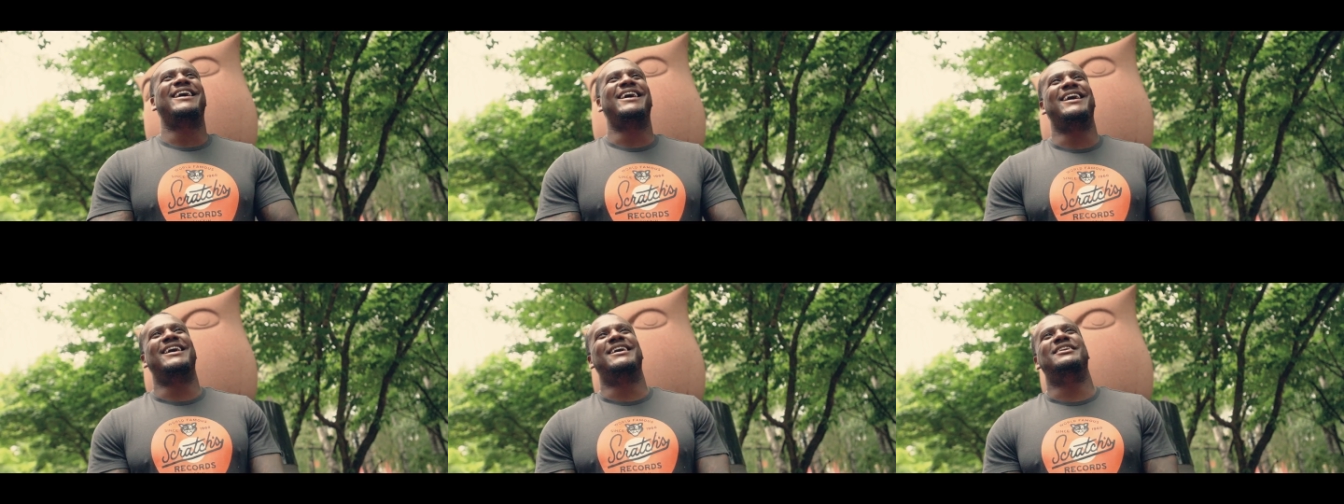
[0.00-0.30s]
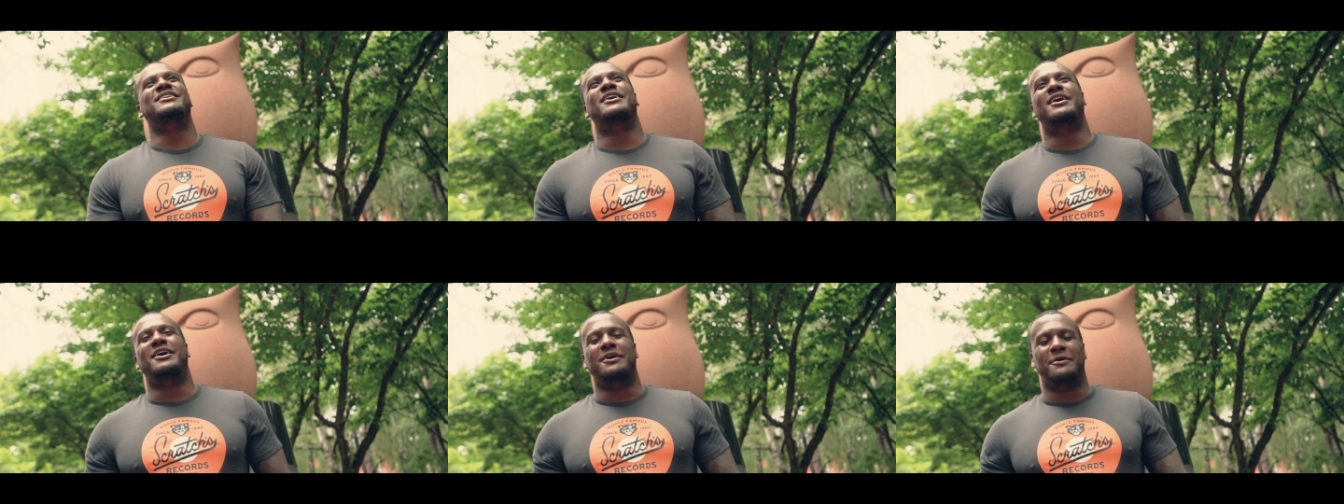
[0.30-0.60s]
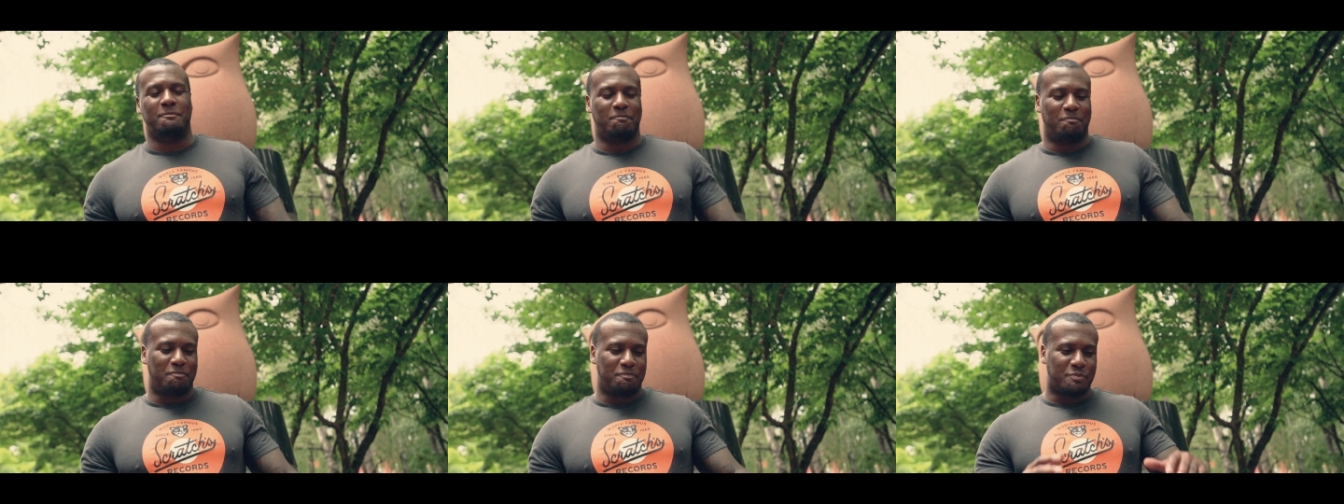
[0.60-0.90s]
And
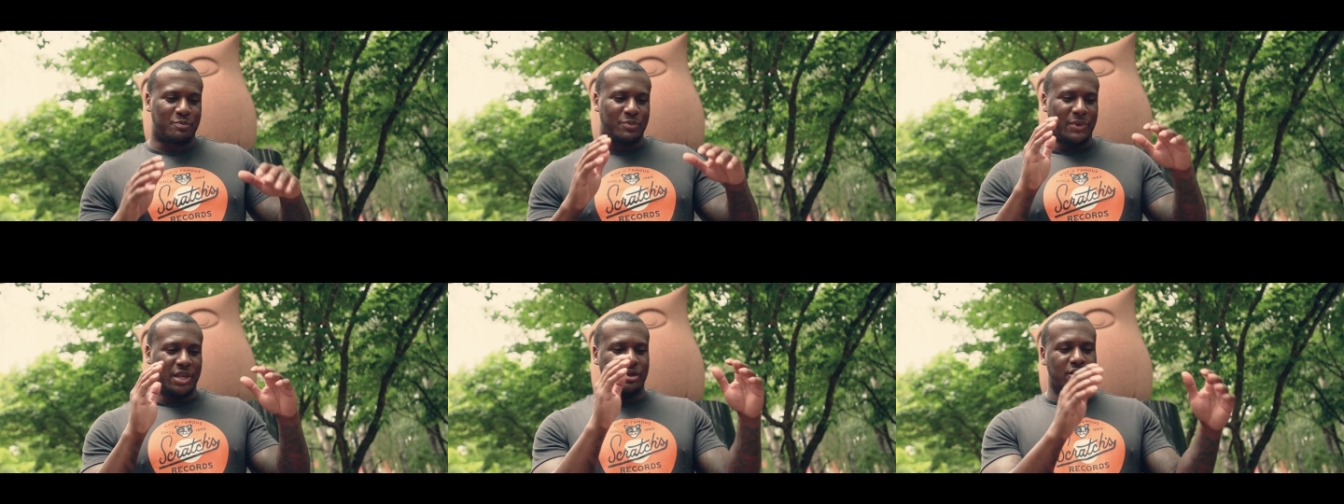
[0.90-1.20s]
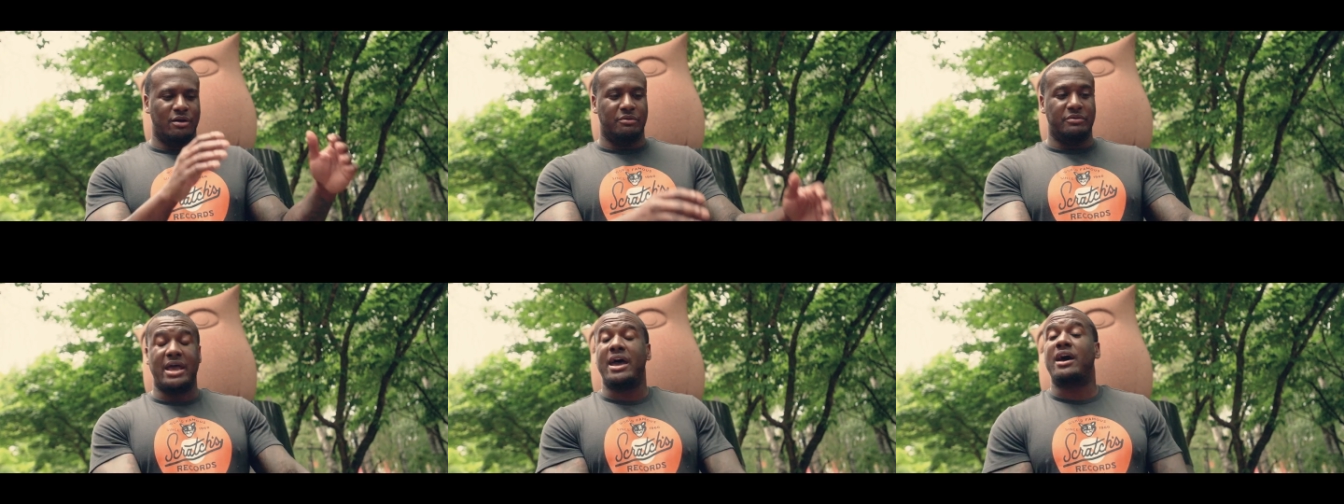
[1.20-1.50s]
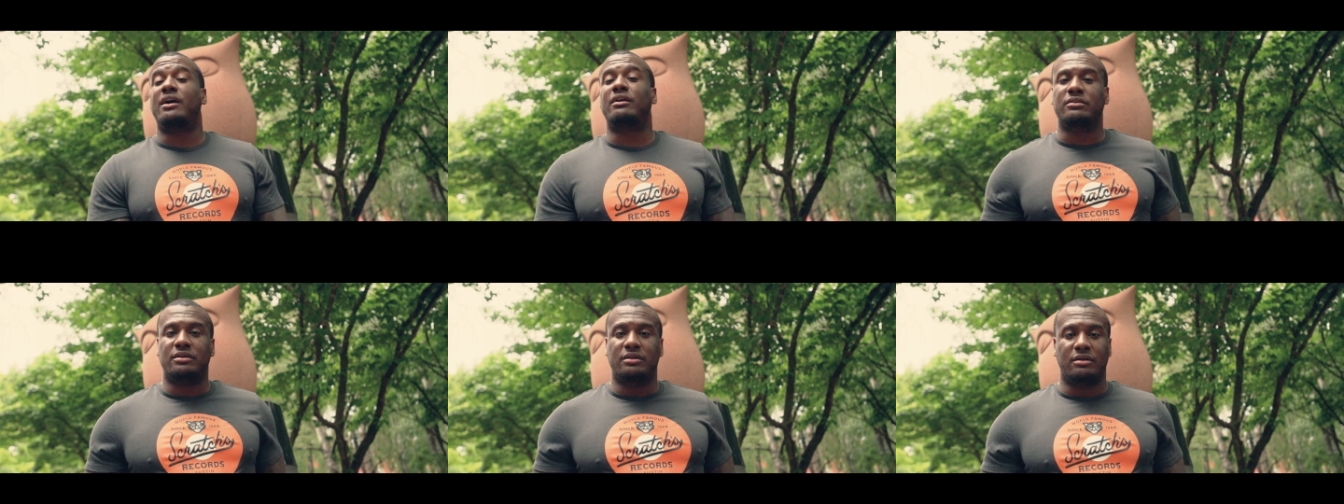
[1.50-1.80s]
you know,
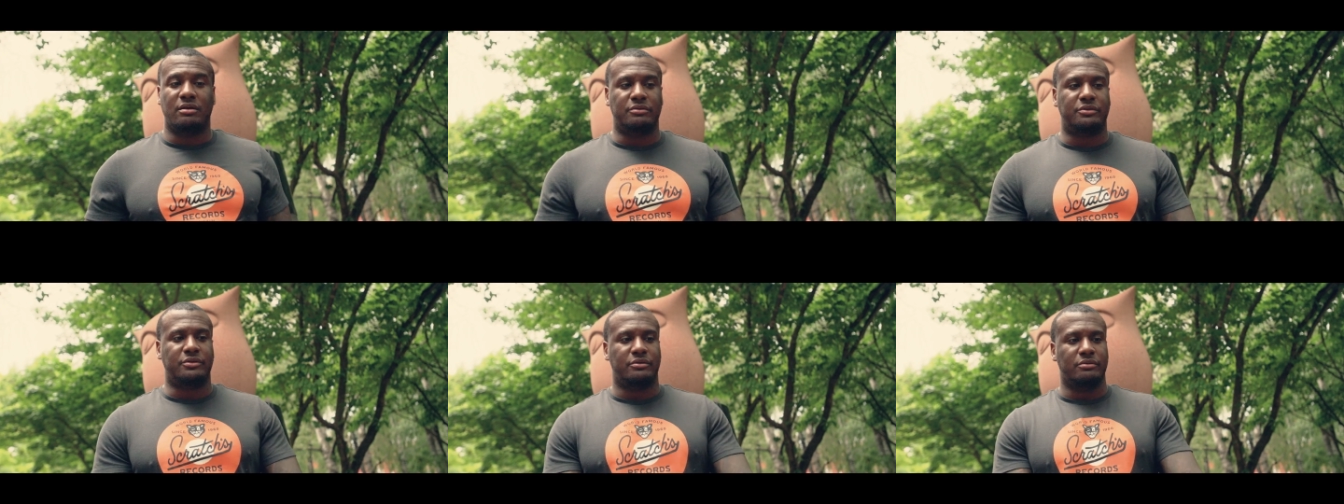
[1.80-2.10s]
now, you know,